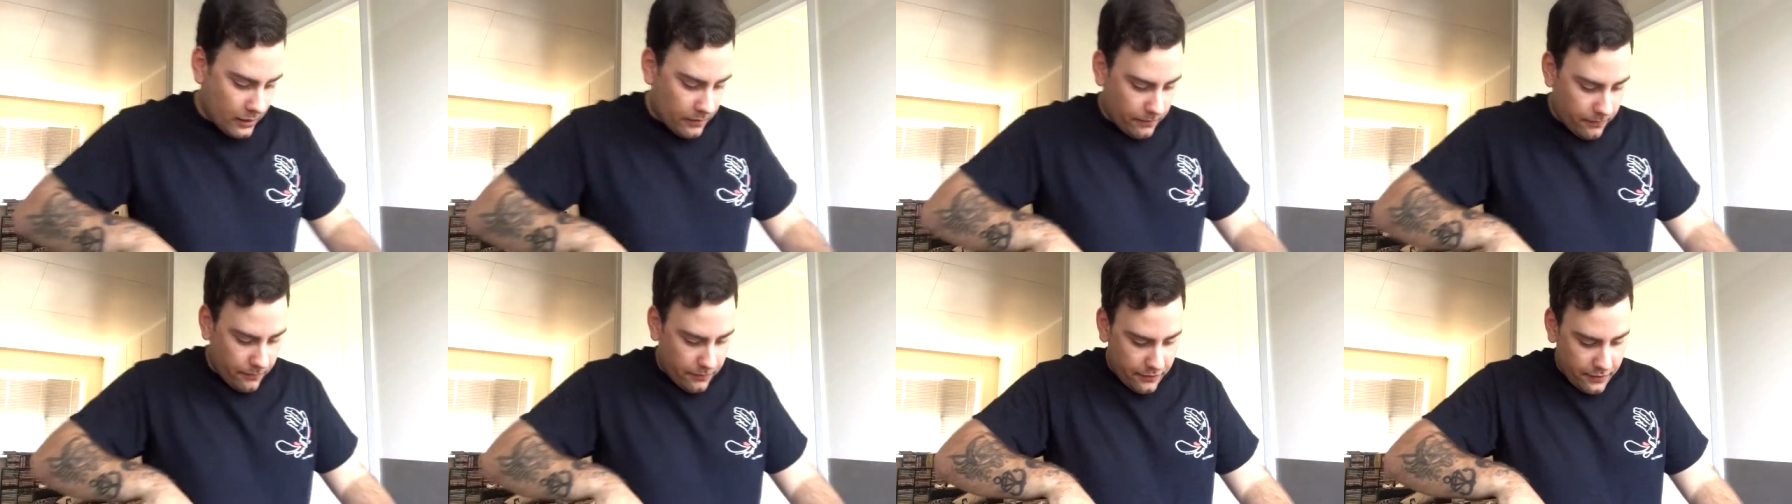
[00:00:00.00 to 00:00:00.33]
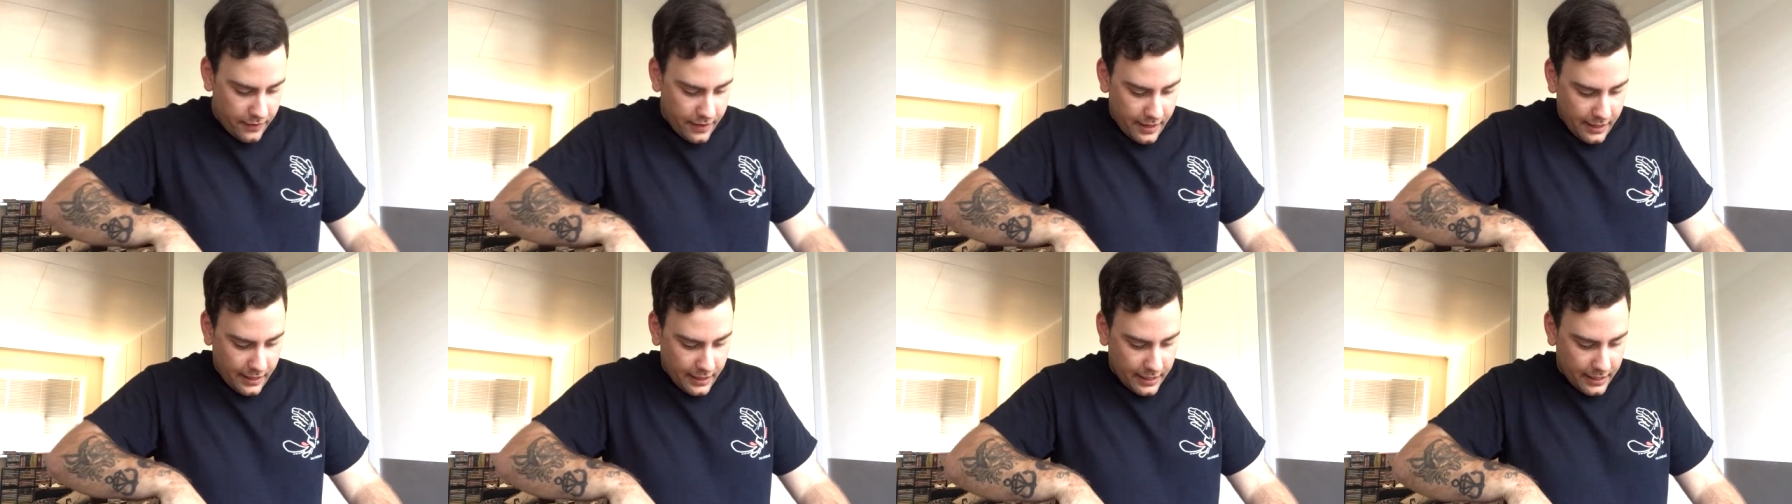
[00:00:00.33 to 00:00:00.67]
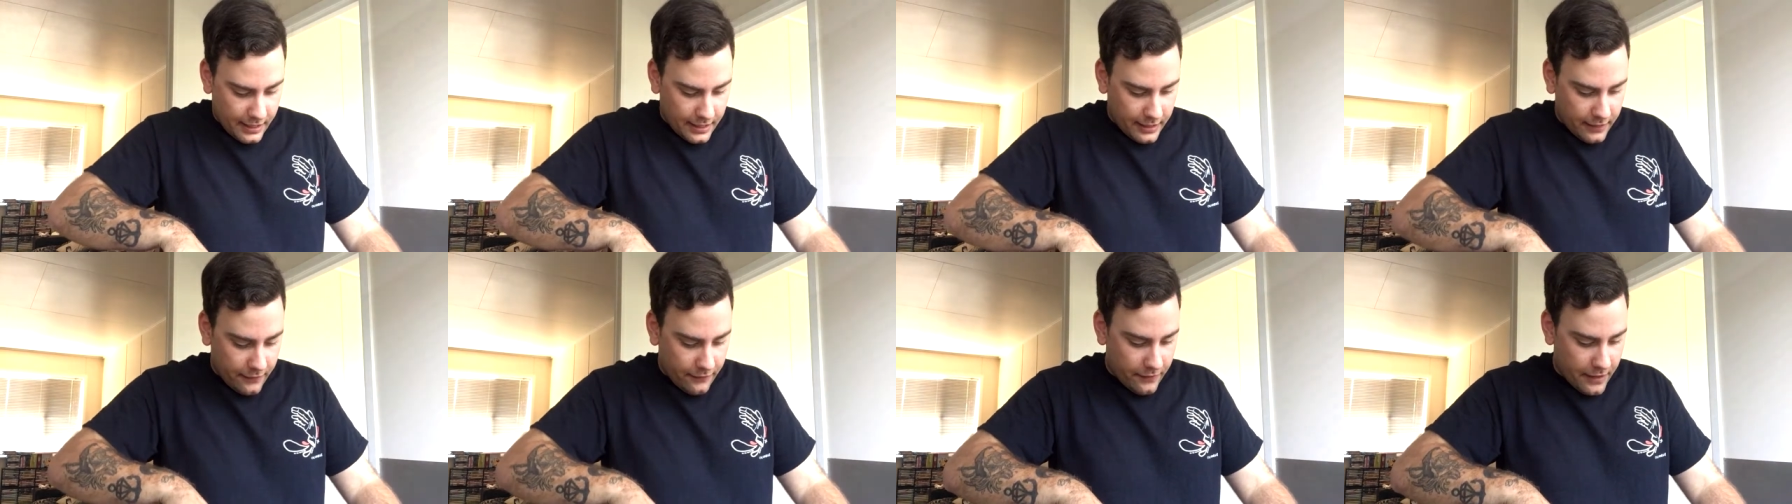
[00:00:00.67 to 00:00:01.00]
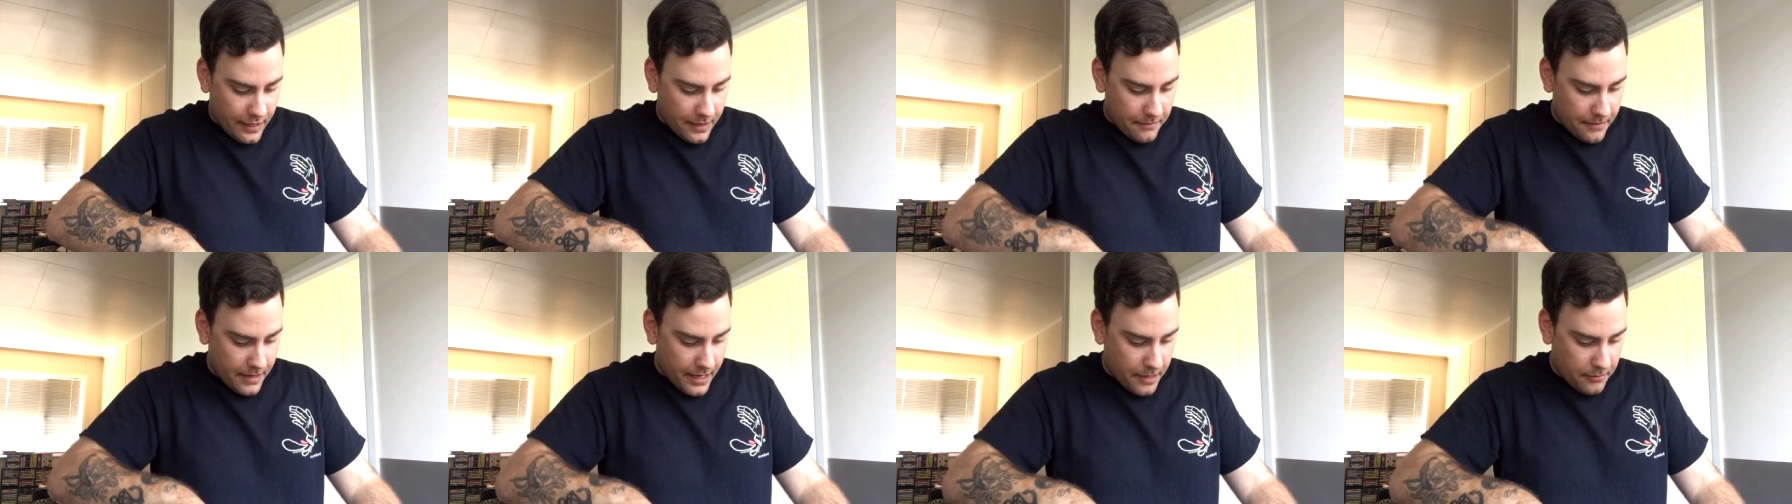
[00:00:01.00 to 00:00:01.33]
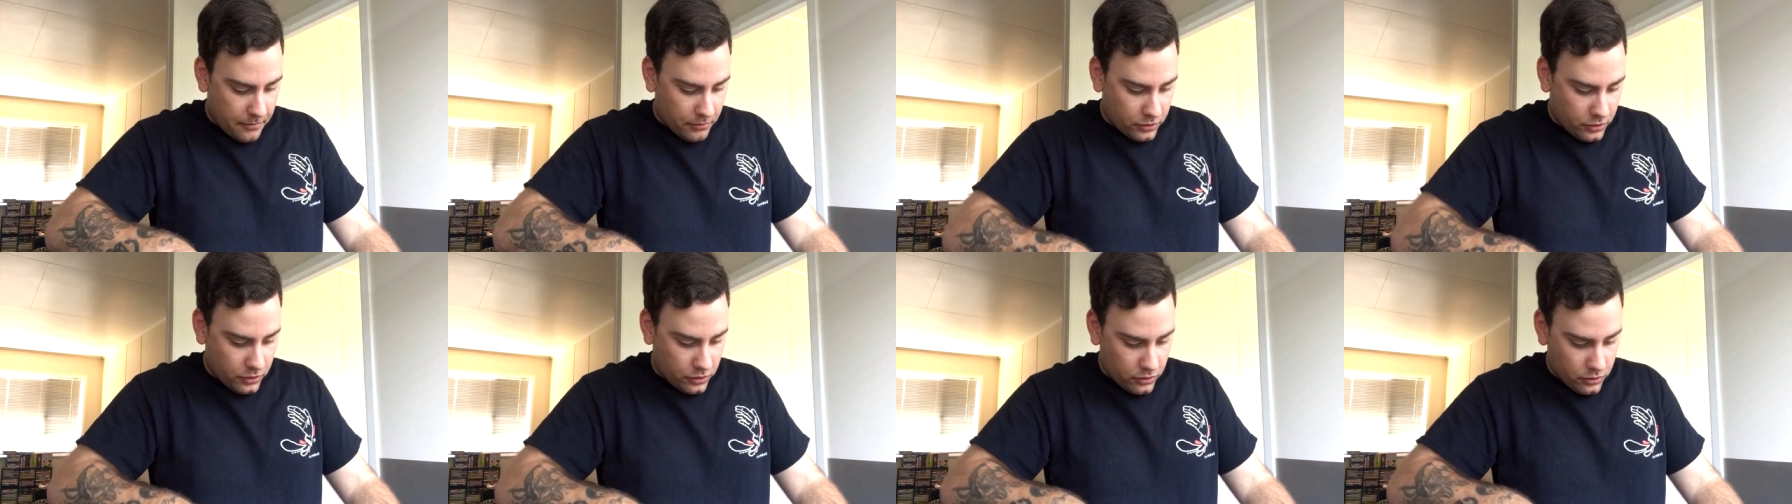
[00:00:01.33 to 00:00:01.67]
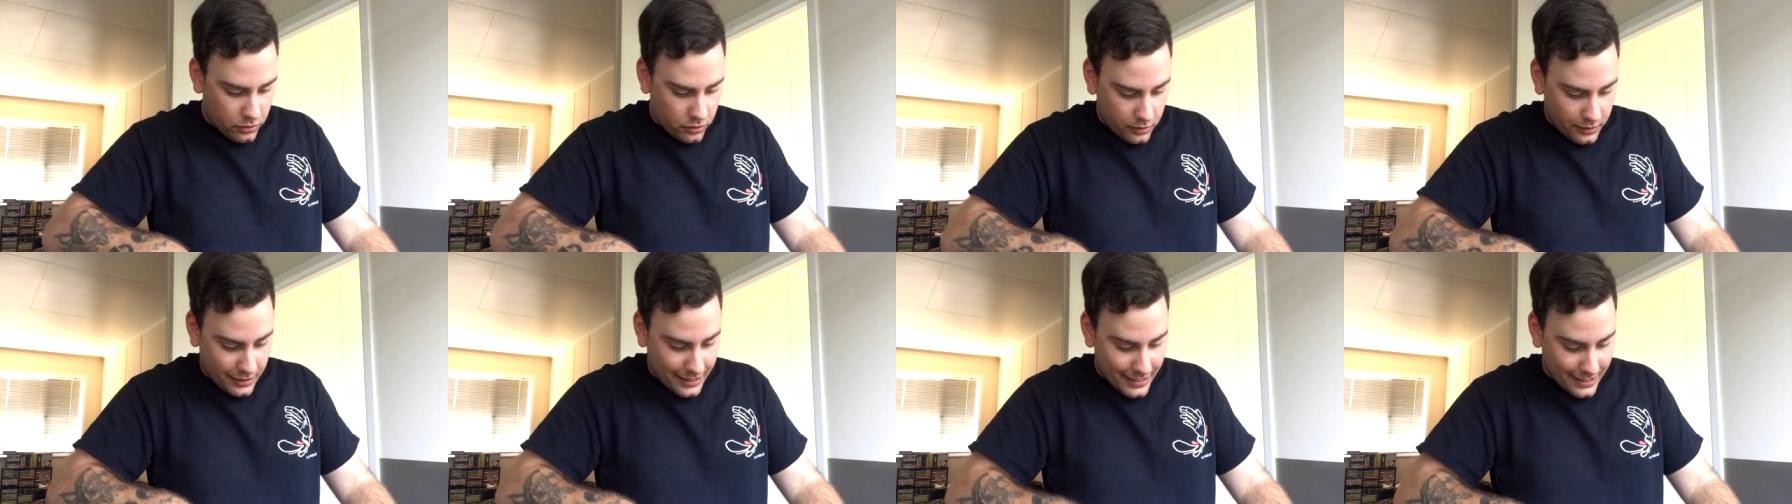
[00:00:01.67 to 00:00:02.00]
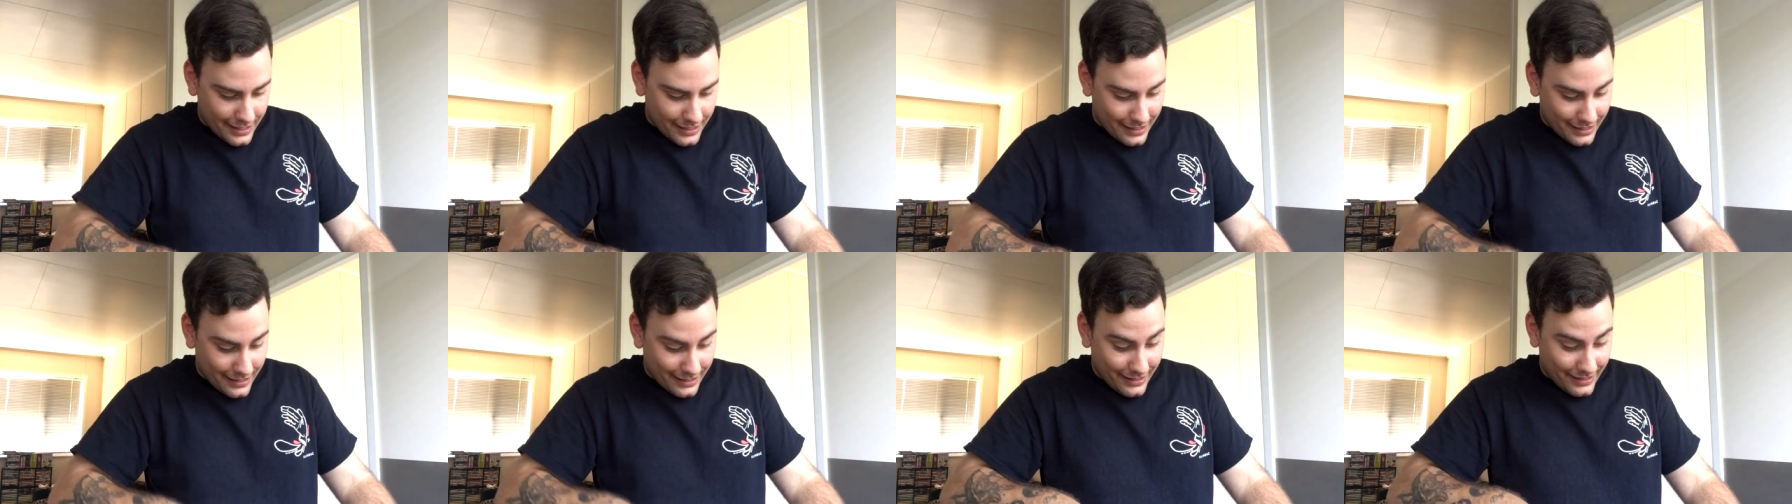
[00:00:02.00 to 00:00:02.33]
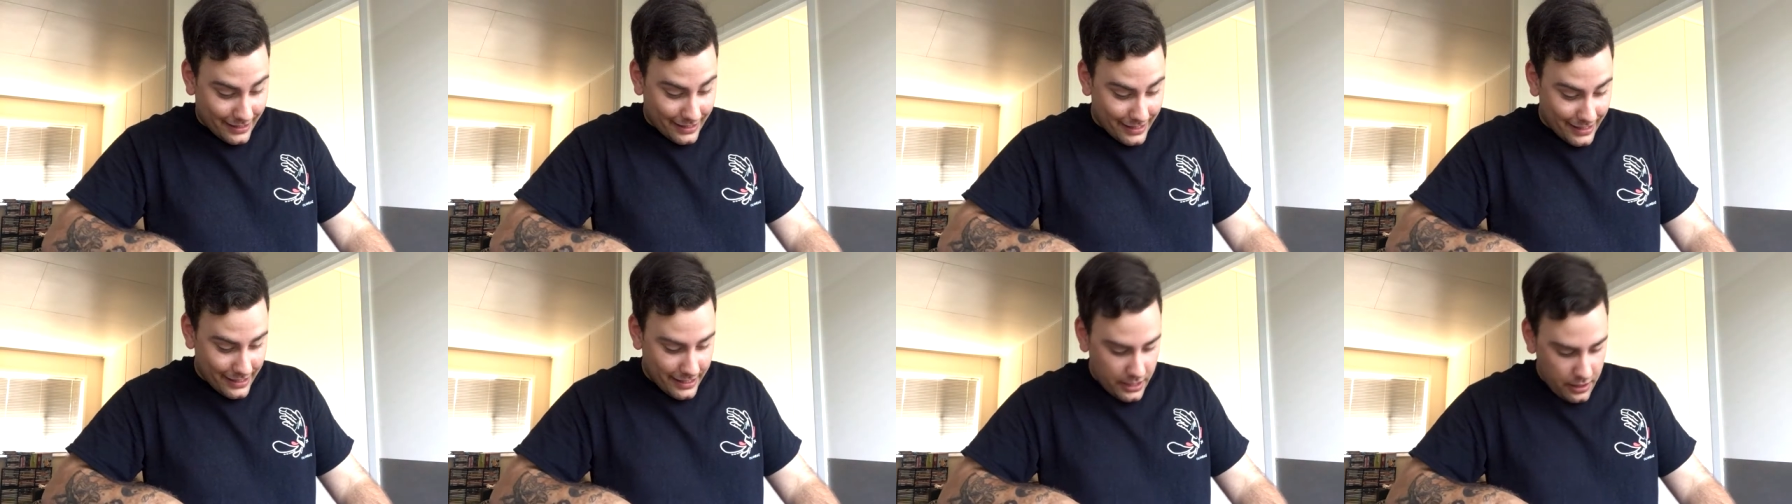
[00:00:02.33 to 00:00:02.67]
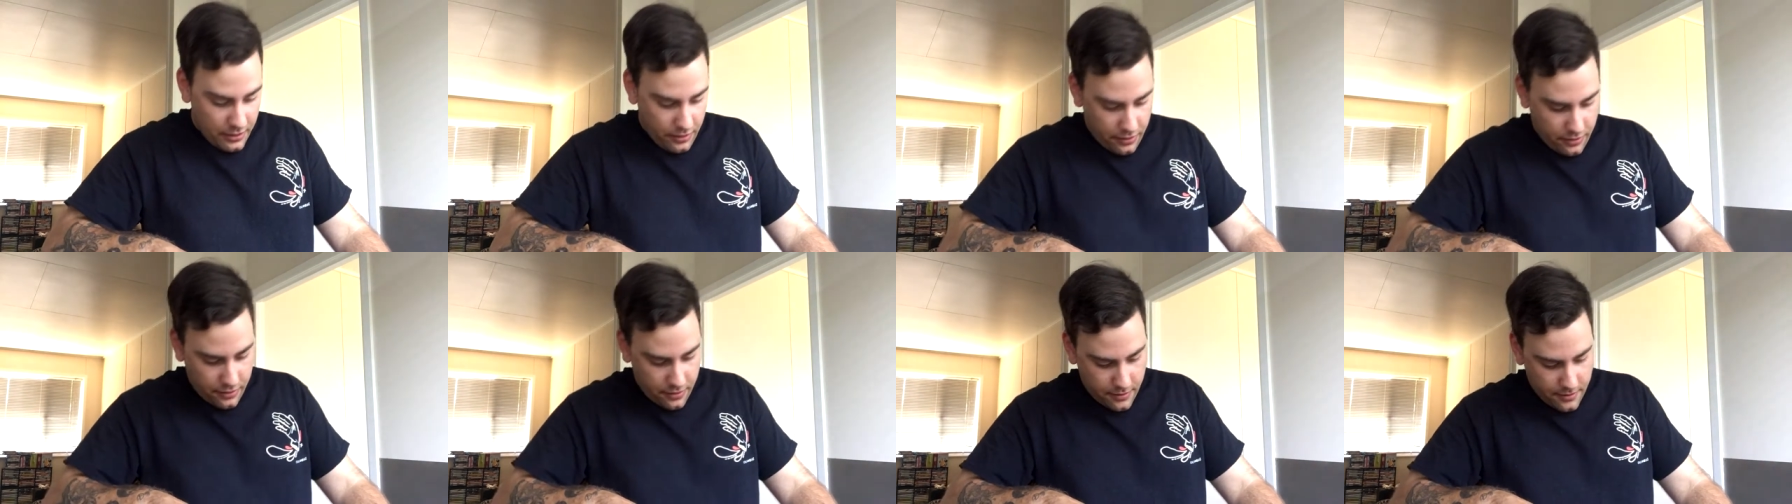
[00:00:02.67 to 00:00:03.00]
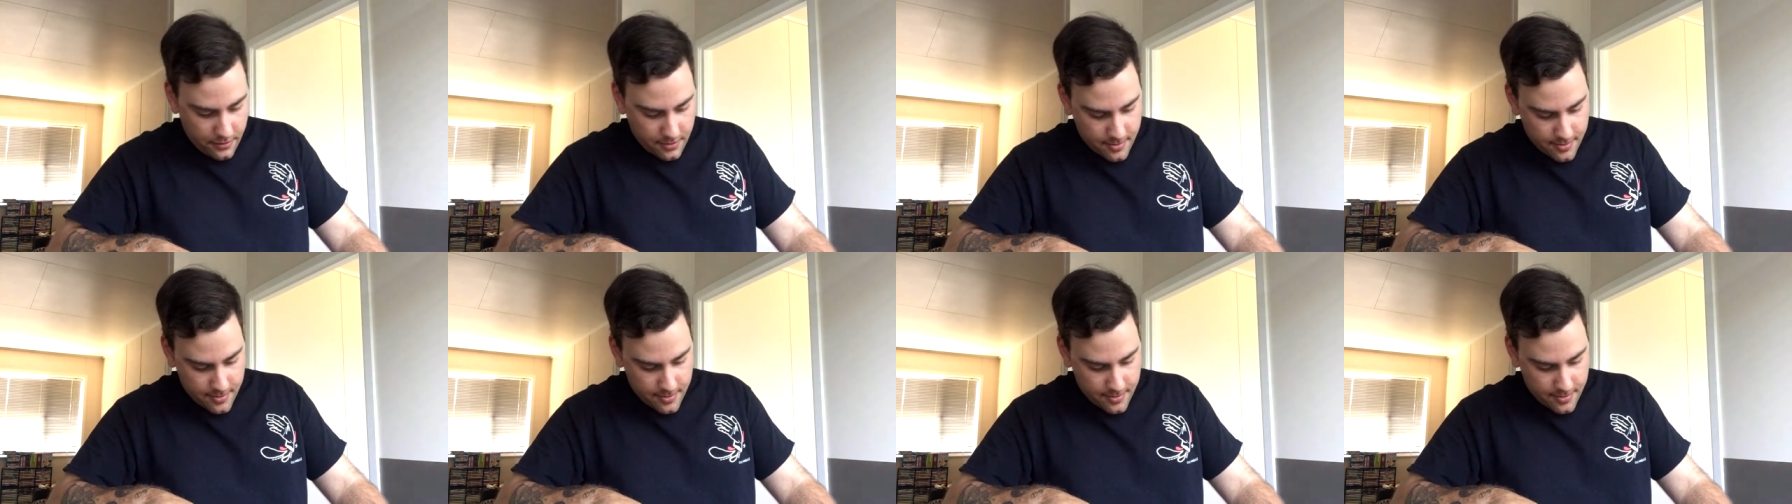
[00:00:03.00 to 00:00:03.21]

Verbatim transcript: I'm thinking if I'm able to get it underneath.